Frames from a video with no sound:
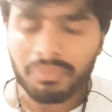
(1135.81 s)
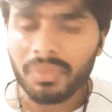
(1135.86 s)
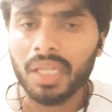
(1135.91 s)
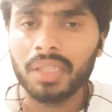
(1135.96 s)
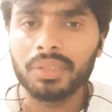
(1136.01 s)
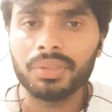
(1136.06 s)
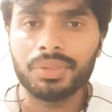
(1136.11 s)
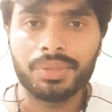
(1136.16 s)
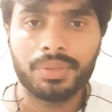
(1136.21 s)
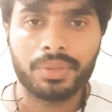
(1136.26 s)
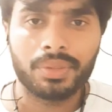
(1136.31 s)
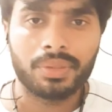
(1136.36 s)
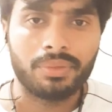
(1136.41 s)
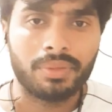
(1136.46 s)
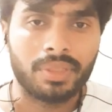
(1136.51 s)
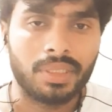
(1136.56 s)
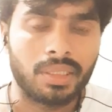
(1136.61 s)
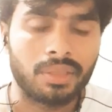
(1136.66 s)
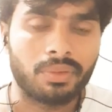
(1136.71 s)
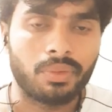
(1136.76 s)
answer your
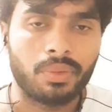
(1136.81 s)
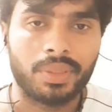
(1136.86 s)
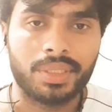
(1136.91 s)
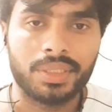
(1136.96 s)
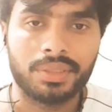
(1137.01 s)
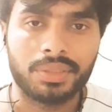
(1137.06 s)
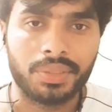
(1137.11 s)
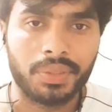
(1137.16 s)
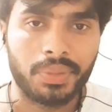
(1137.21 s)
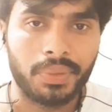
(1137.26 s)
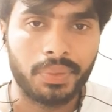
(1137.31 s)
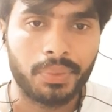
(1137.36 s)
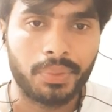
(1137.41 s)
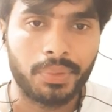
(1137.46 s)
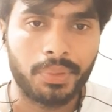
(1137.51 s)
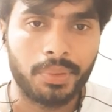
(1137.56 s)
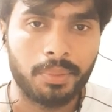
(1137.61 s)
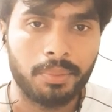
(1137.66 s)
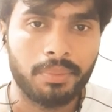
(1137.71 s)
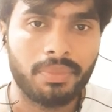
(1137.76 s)
queries in
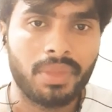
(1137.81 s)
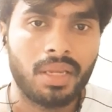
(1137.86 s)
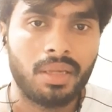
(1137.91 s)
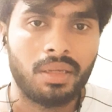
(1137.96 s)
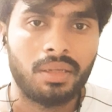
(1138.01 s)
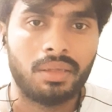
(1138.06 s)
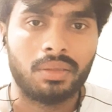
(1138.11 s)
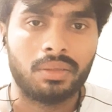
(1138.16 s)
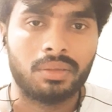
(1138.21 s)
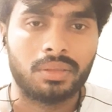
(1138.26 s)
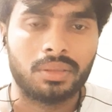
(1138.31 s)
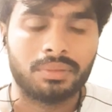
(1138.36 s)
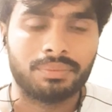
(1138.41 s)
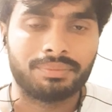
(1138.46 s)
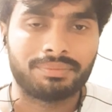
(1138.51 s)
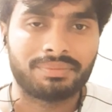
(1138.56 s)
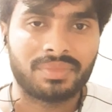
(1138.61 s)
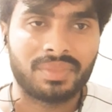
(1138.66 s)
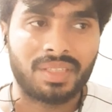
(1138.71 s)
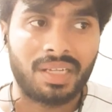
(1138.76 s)
YouTube.
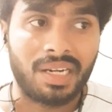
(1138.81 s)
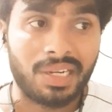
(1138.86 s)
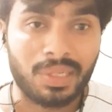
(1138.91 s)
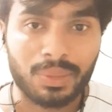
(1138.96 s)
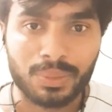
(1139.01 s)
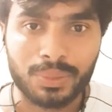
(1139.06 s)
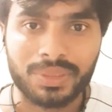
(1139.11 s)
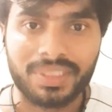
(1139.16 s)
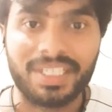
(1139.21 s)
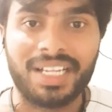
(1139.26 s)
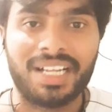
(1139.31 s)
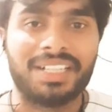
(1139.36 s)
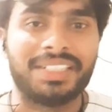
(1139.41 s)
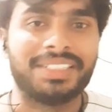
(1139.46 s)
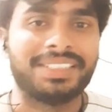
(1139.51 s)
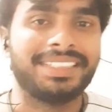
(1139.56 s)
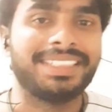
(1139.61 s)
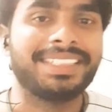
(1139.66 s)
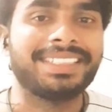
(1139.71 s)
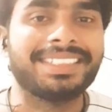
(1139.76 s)
And also, yeah,
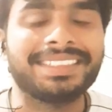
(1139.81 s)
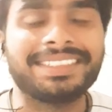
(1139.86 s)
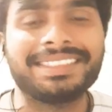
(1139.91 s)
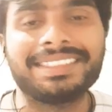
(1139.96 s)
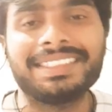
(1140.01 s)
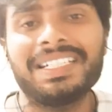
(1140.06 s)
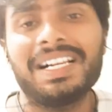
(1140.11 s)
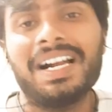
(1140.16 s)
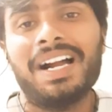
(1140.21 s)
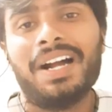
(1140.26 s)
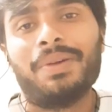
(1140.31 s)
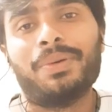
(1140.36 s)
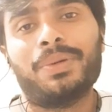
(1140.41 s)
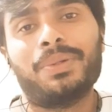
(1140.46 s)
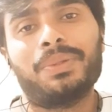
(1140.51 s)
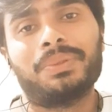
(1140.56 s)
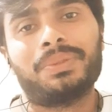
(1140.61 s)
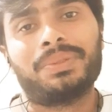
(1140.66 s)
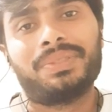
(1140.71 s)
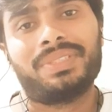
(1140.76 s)
I
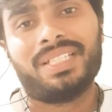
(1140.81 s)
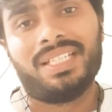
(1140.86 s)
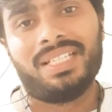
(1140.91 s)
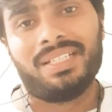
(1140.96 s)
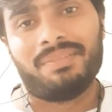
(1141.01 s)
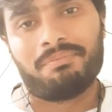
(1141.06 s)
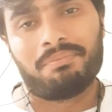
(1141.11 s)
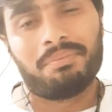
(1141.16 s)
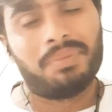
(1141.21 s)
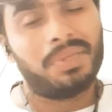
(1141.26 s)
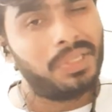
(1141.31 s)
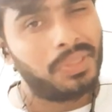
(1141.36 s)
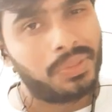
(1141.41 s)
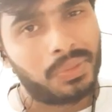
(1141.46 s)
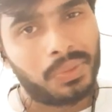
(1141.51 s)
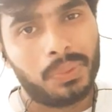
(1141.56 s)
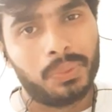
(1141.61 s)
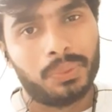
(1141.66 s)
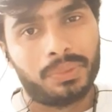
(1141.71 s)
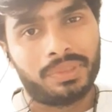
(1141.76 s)
want to say, please
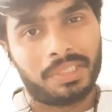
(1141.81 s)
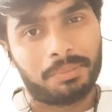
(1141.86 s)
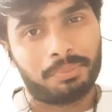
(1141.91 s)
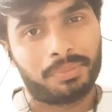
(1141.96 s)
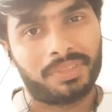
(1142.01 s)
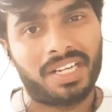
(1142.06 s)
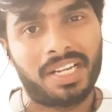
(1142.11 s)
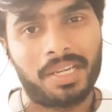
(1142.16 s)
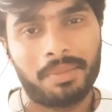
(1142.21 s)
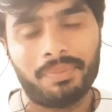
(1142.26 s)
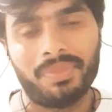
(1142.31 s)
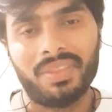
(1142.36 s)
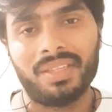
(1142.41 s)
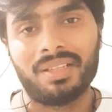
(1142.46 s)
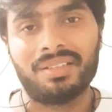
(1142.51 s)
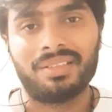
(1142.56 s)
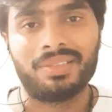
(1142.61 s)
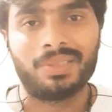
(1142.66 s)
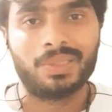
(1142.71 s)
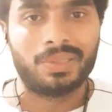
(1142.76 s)
do subscribe
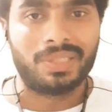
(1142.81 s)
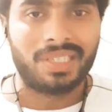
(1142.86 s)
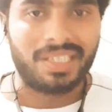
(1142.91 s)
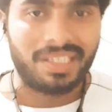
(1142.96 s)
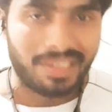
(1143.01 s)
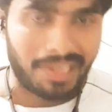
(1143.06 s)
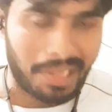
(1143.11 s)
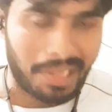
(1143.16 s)
and